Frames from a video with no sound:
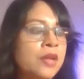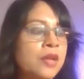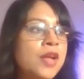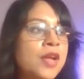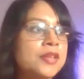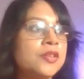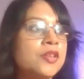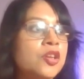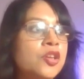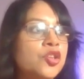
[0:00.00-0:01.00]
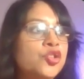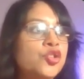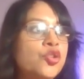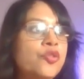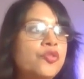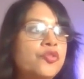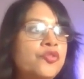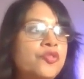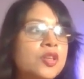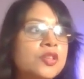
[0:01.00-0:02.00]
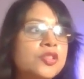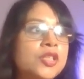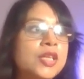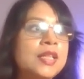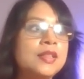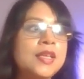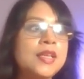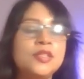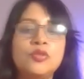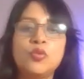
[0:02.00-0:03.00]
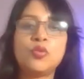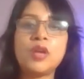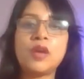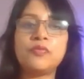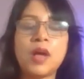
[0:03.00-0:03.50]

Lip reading: Right. So first in this node,